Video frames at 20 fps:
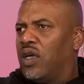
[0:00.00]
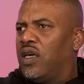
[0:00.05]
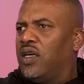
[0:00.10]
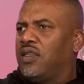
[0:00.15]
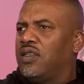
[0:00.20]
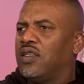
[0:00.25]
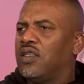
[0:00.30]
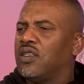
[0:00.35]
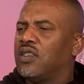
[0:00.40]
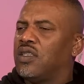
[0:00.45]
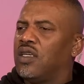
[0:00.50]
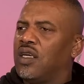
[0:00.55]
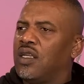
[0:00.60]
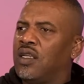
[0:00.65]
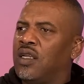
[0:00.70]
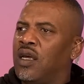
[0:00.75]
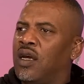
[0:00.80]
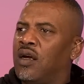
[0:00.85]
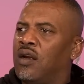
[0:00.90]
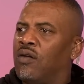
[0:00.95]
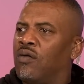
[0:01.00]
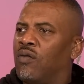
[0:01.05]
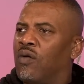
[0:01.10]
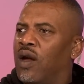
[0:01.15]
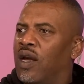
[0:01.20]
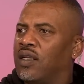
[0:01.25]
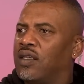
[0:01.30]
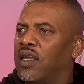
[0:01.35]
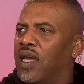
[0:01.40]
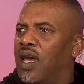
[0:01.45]
He just sitting there in a
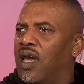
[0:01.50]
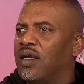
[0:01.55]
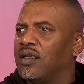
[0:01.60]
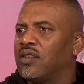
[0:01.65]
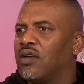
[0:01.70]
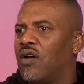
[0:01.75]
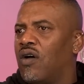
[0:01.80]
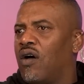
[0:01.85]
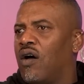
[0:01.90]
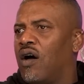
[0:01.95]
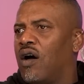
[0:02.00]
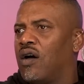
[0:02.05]
wrecked ass Come car.